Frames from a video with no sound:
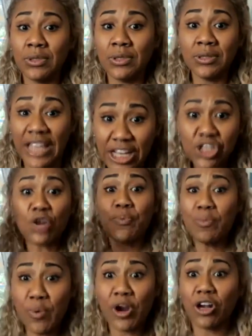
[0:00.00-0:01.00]
These are the
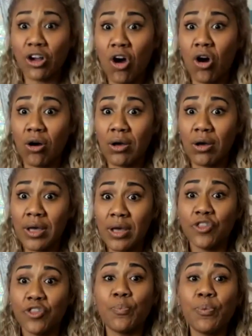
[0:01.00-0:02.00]
people we're going to call.
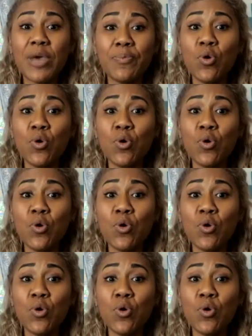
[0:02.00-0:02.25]
The people